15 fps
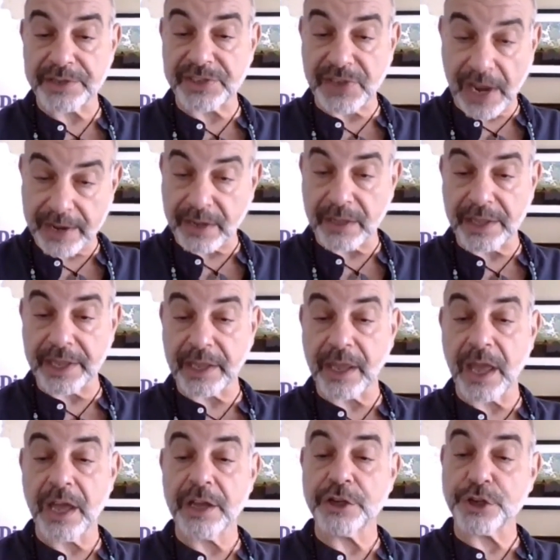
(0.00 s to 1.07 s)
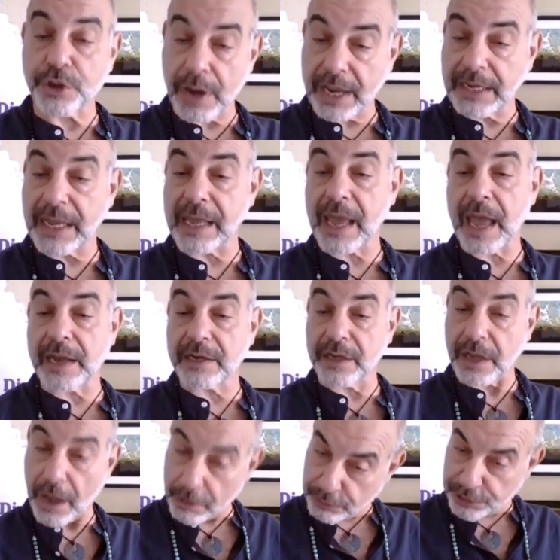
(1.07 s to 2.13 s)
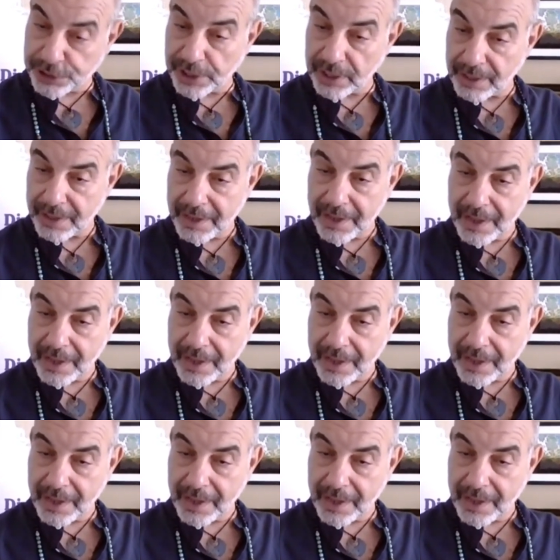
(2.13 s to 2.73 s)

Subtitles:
Cycling Training and Coaching.